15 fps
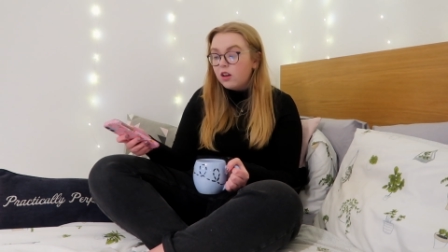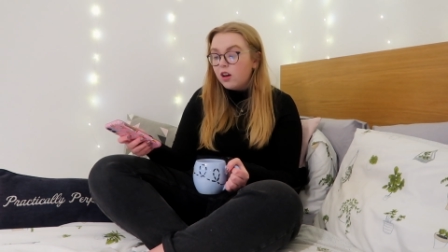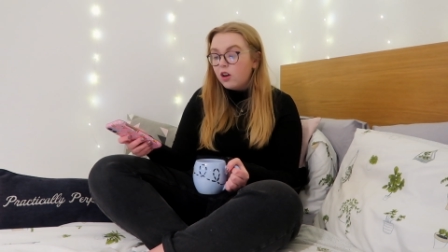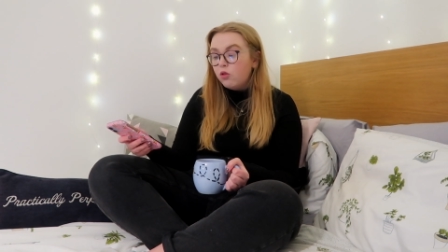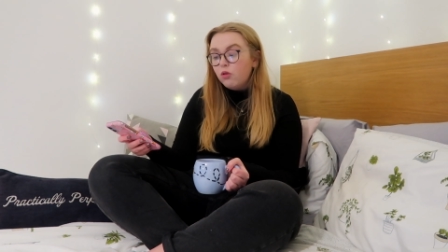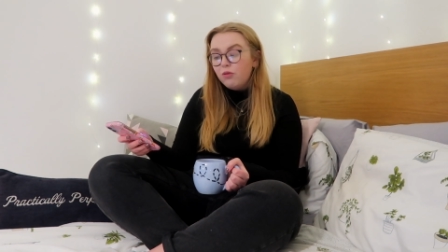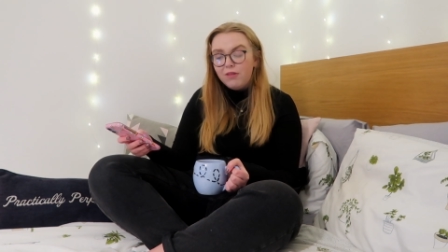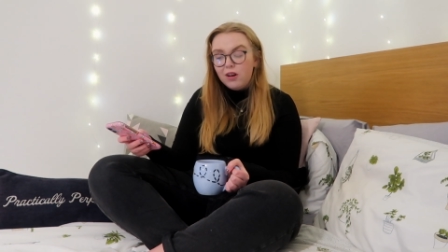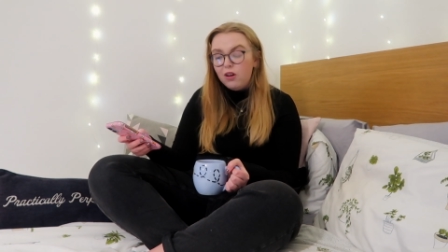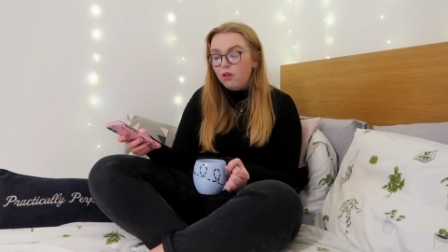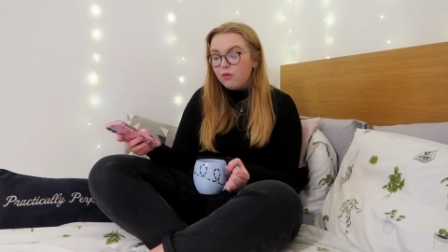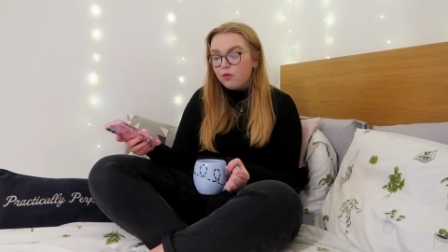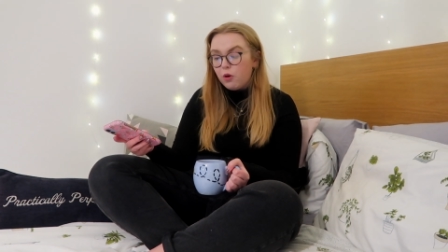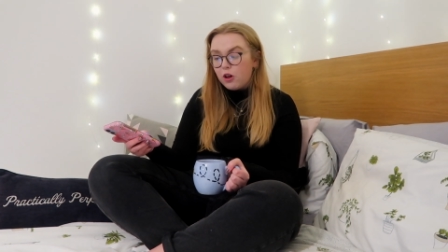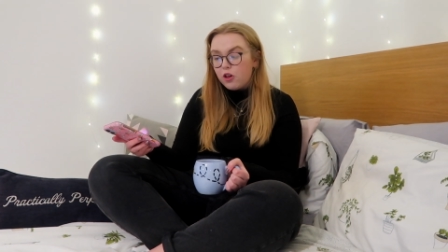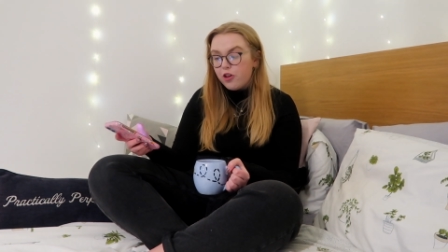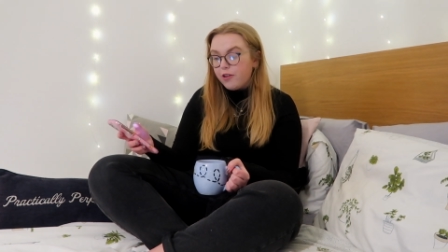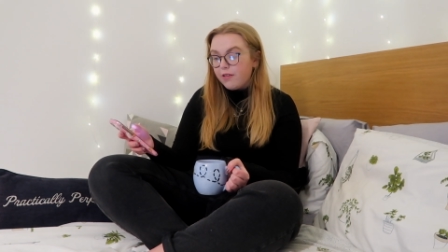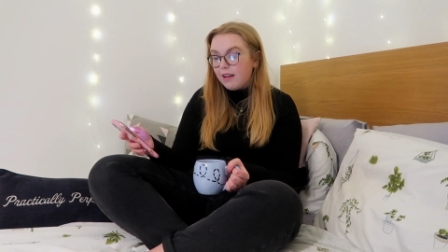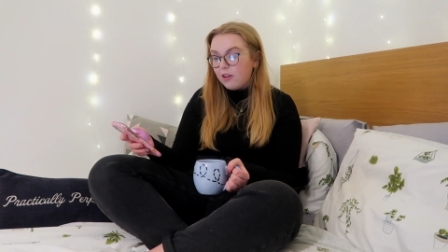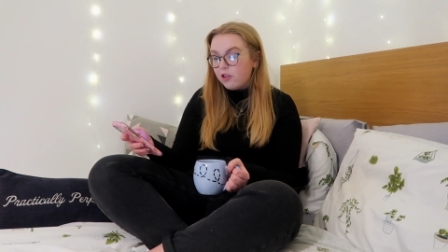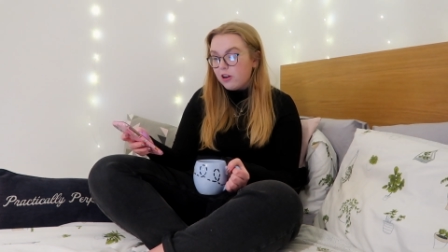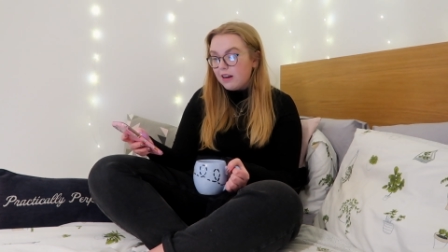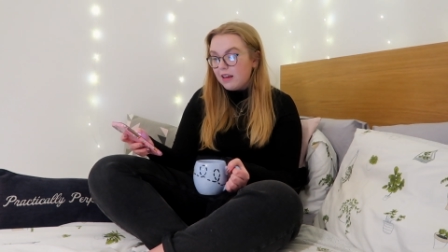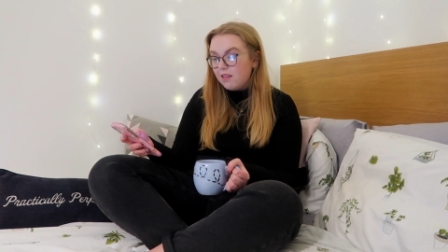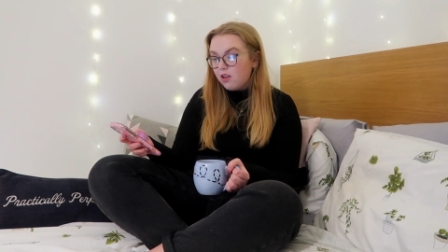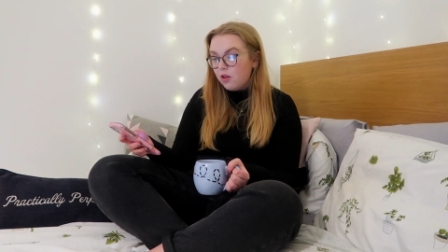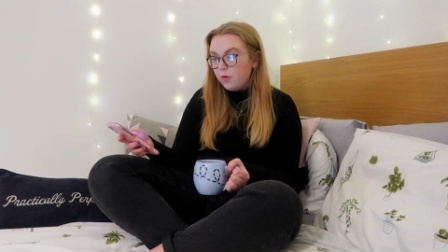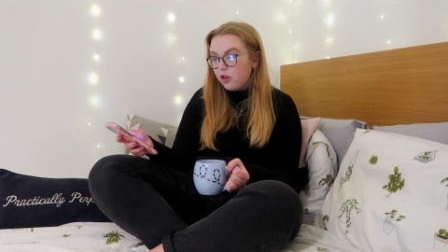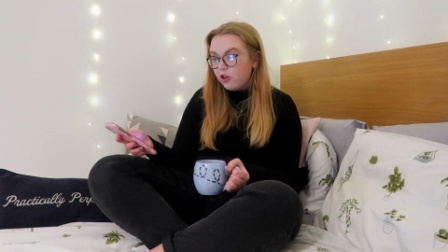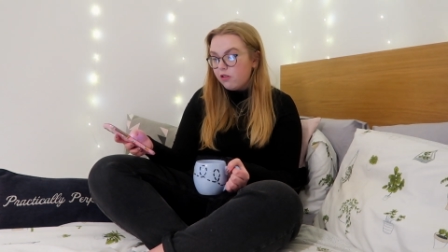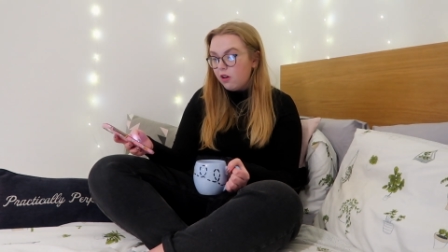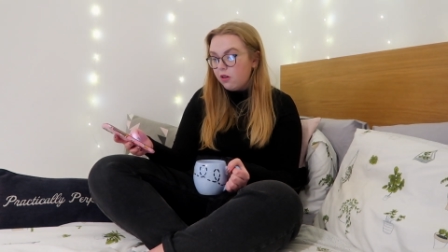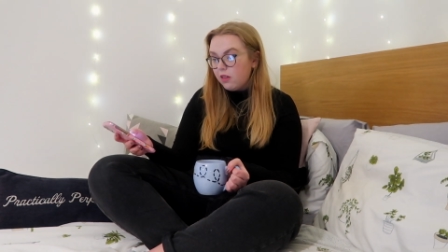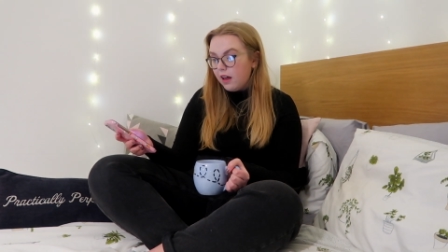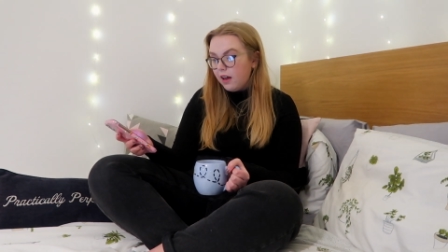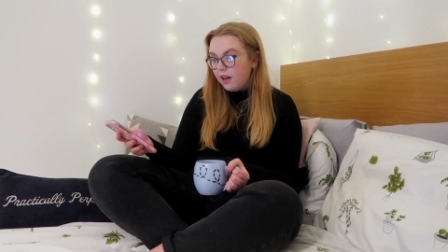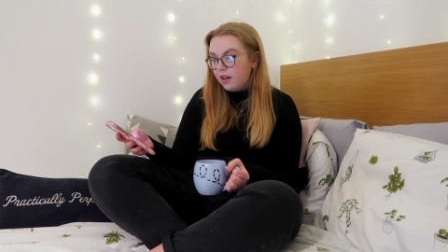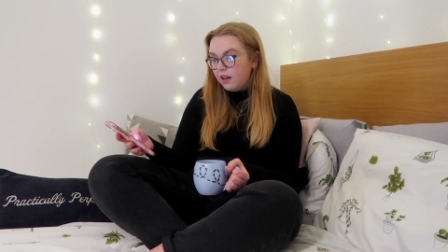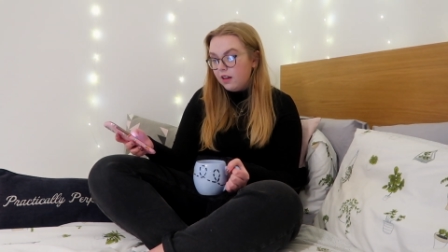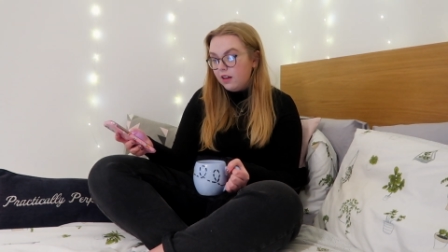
an awful lot of questions actually, so much so that